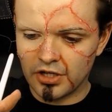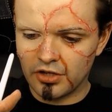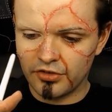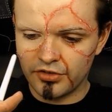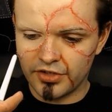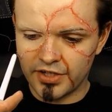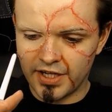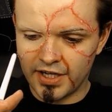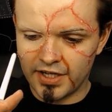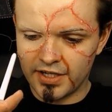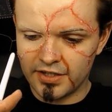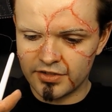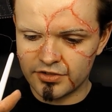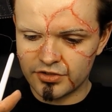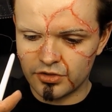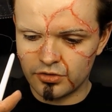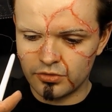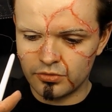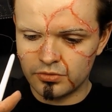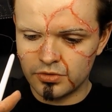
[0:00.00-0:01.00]
hardly any
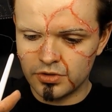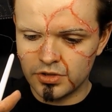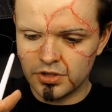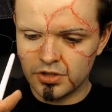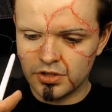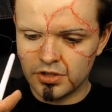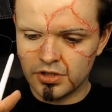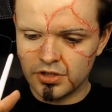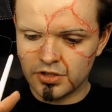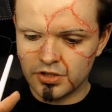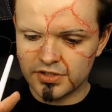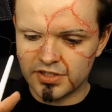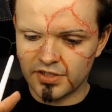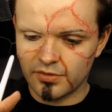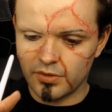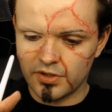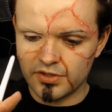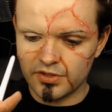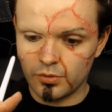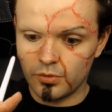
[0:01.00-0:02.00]
at all,
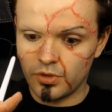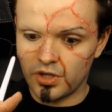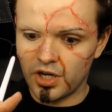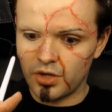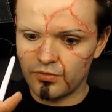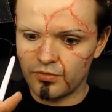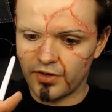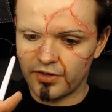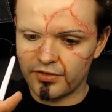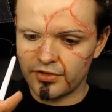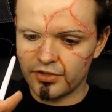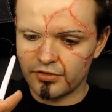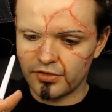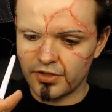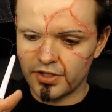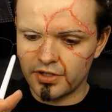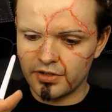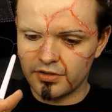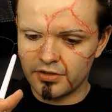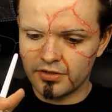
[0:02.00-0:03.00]
because otherwise it will go very
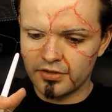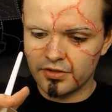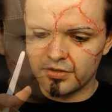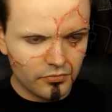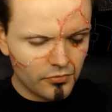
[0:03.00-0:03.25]
green.